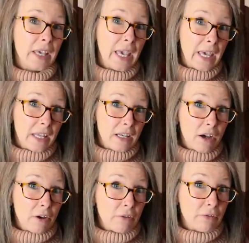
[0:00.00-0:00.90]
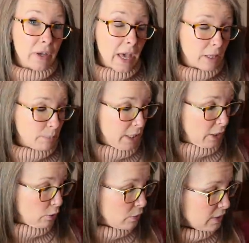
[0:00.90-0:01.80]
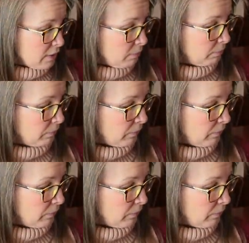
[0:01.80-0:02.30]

can of jalapenos,